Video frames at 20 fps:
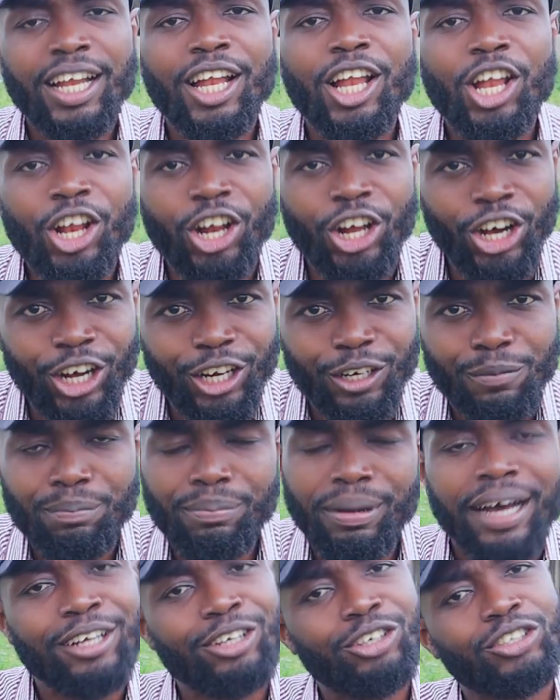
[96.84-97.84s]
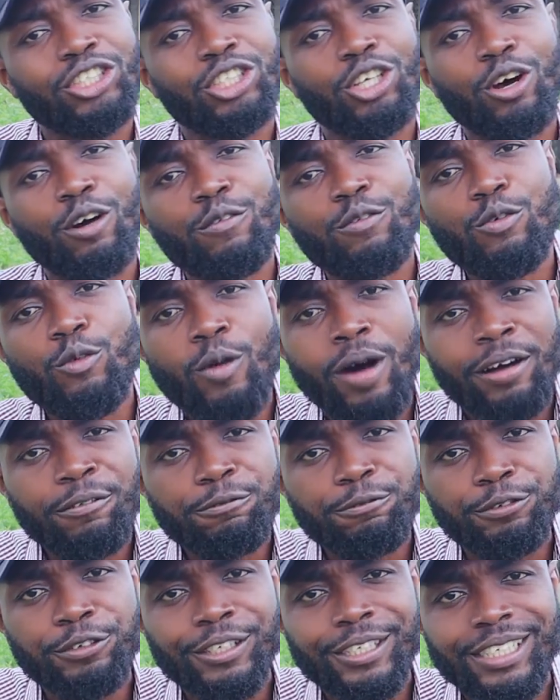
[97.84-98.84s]
Learn, buy yourself
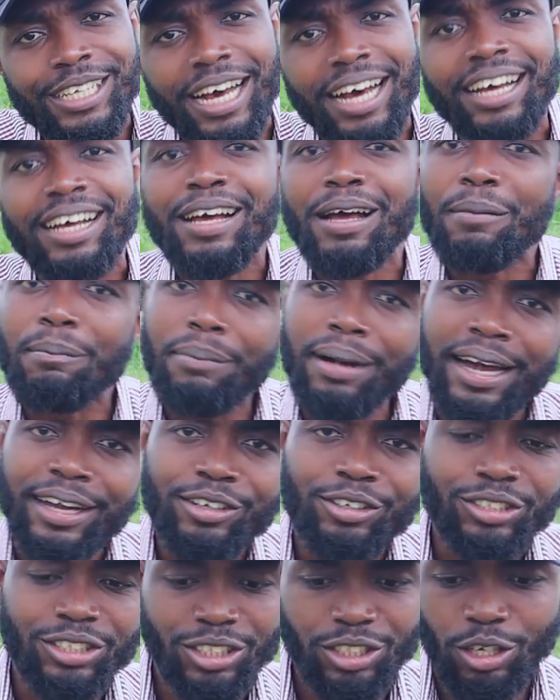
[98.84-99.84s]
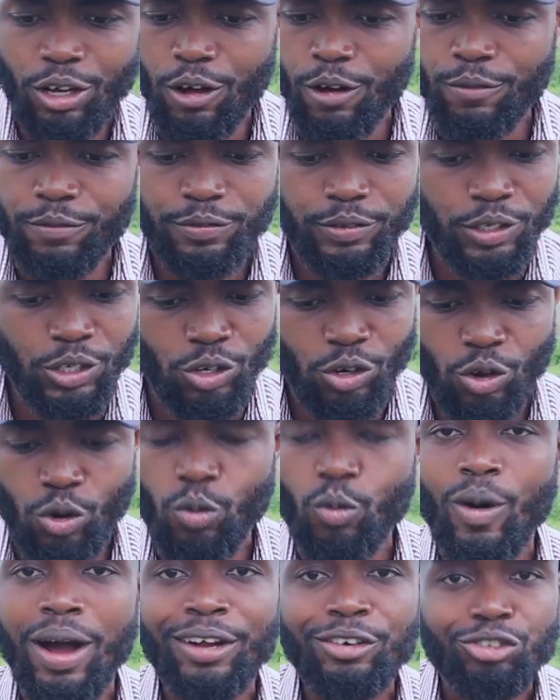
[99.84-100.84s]
one feeder, buy yourself,
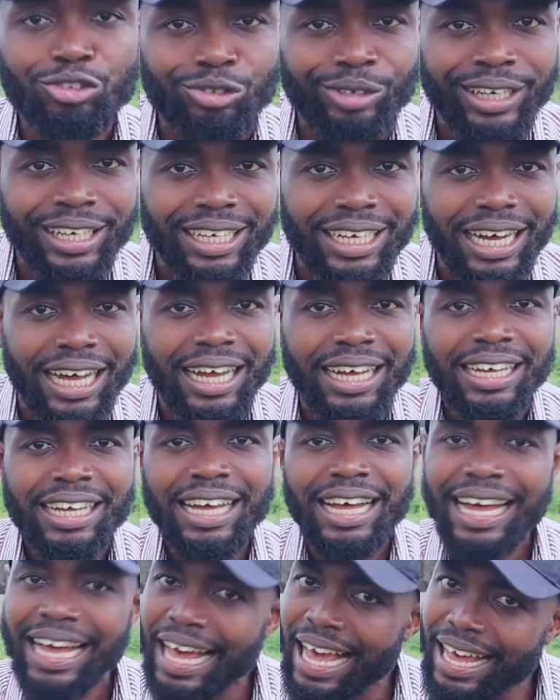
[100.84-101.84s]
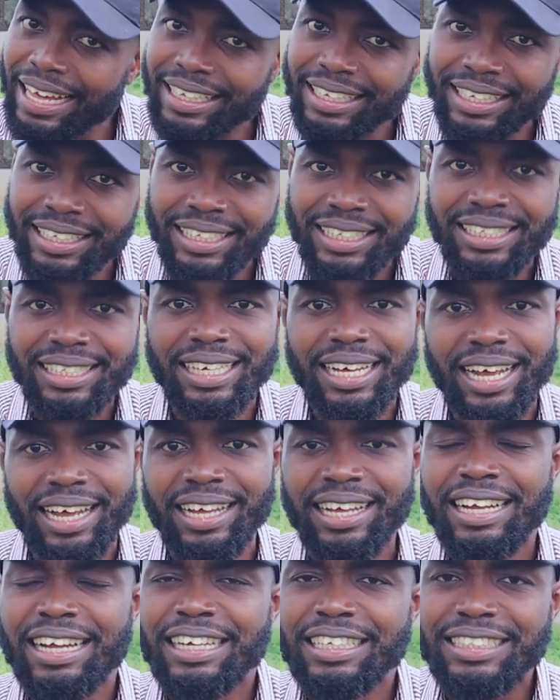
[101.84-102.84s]
one drinker, hang it in
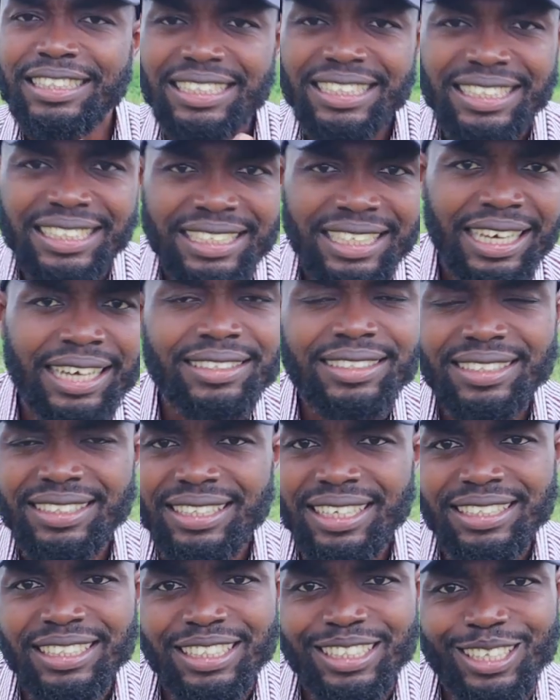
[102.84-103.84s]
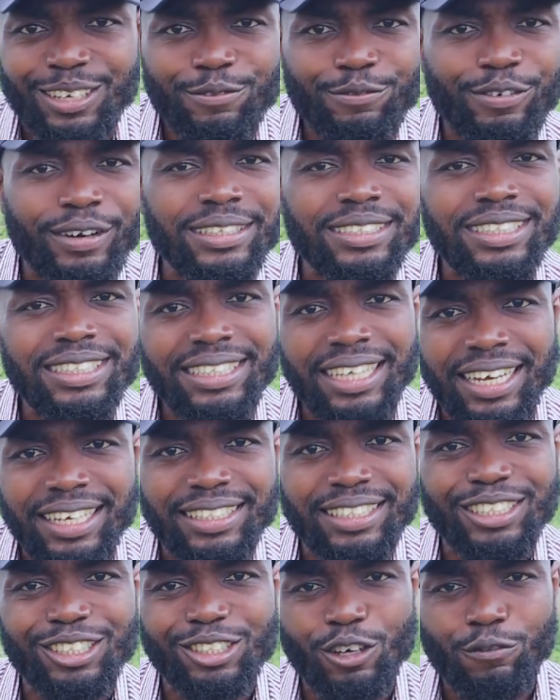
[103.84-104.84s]
there. Test the different
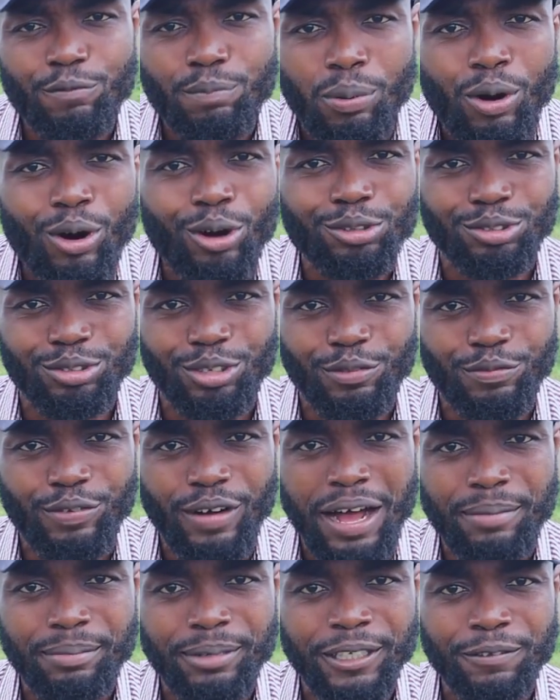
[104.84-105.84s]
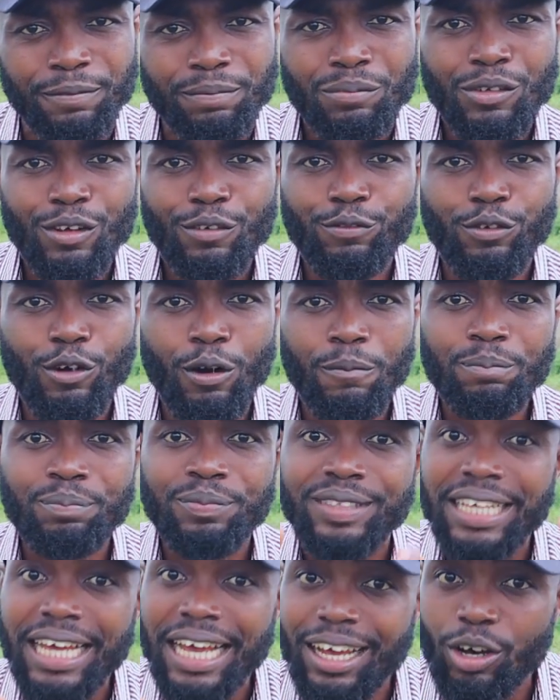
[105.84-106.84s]
stages of poultry farming,
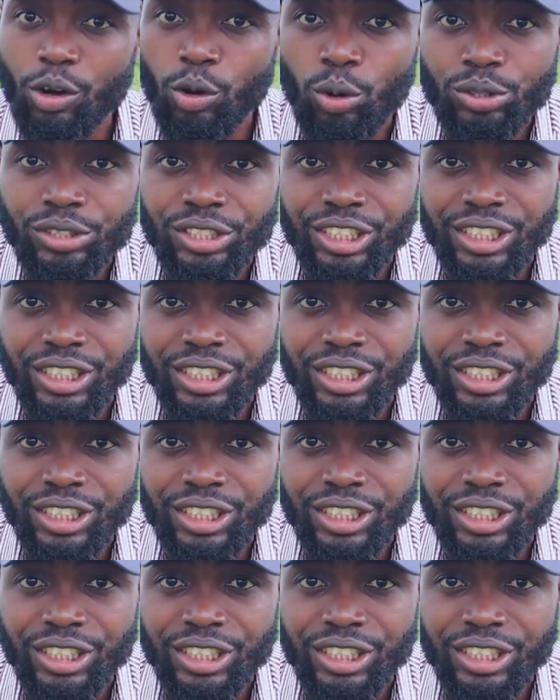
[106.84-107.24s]
from day-old